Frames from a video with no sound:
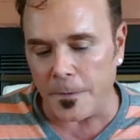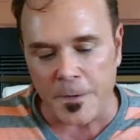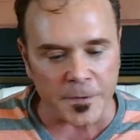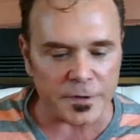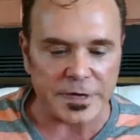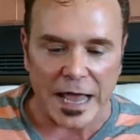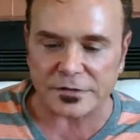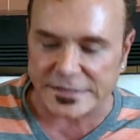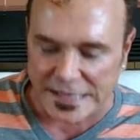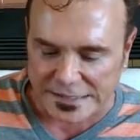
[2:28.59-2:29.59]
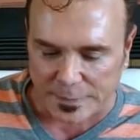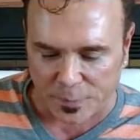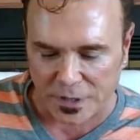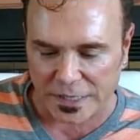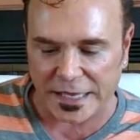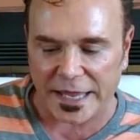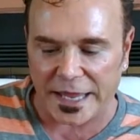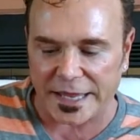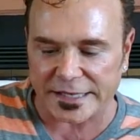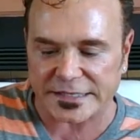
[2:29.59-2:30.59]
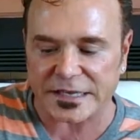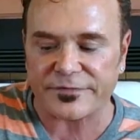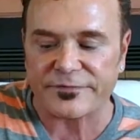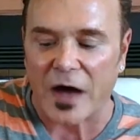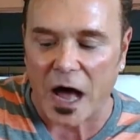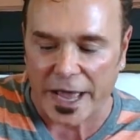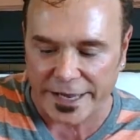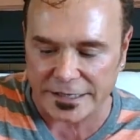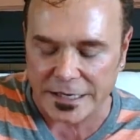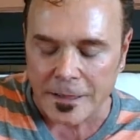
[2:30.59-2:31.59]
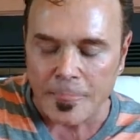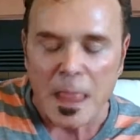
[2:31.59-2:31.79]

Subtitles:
Now, discipline is defined